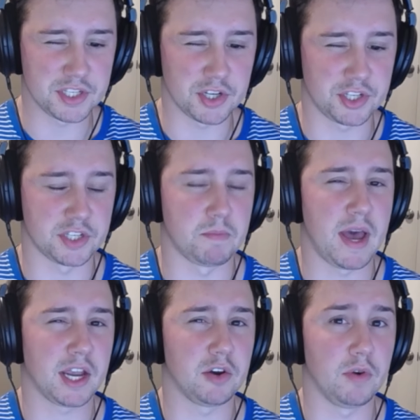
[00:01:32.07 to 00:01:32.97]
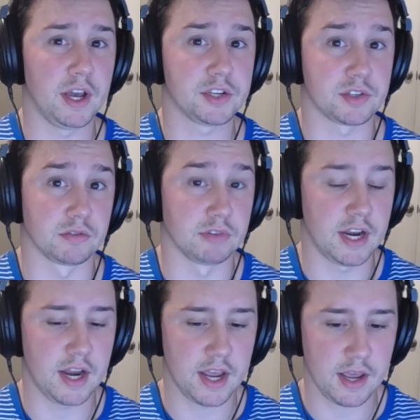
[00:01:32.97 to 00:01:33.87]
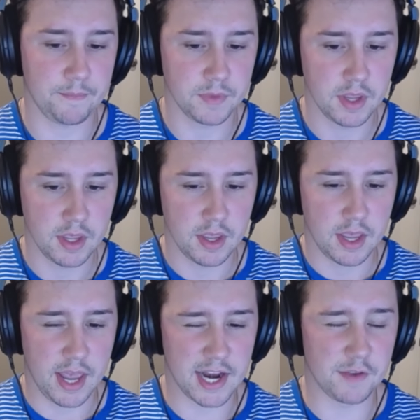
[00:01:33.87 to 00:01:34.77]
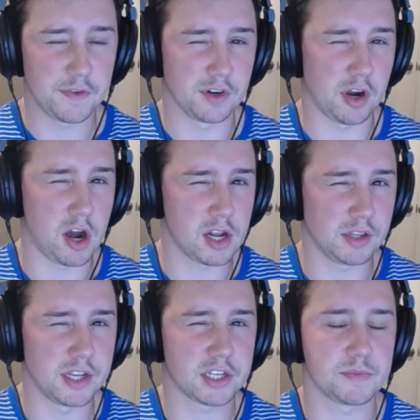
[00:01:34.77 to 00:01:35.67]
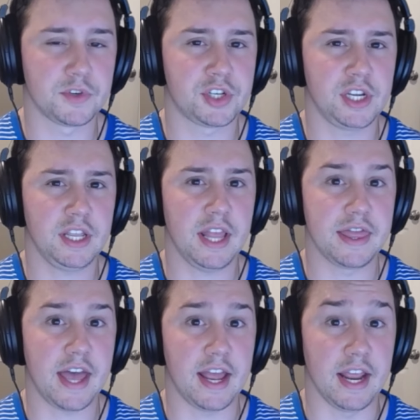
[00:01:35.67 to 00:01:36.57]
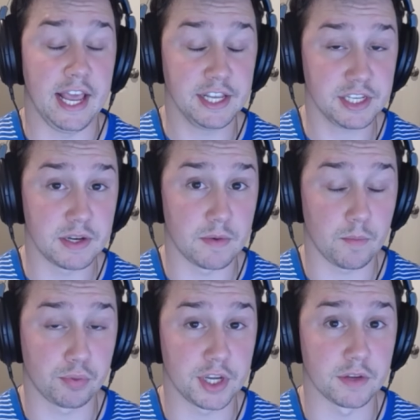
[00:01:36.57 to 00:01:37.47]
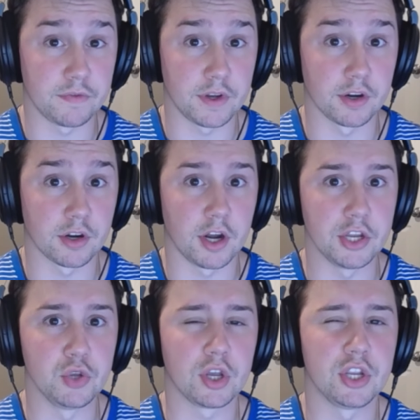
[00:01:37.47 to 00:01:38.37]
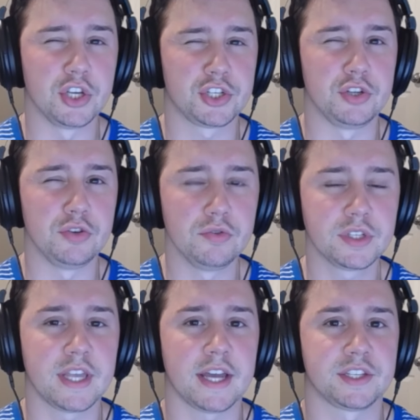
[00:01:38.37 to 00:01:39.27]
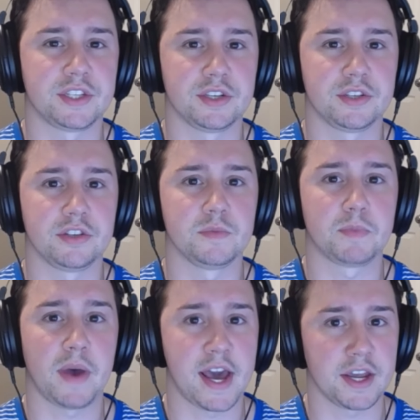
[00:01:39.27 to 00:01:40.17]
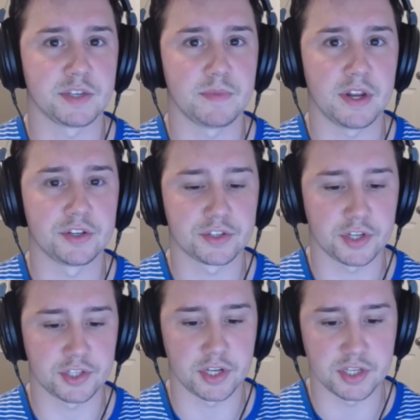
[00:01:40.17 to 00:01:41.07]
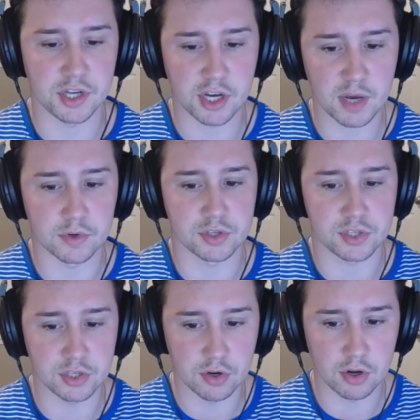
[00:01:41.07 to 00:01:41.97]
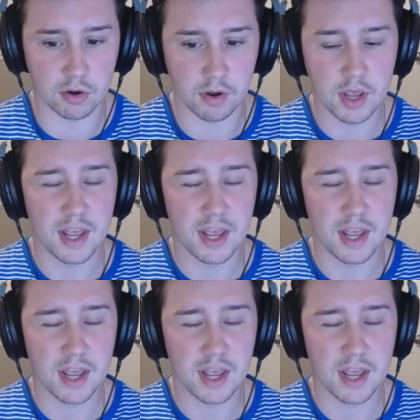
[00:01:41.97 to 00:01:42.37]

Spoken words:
such as Mac OS or Red Hat. And if you're on a Linux machine that isn't pre-configured on, you could just use that system's package manager such as yum or sudo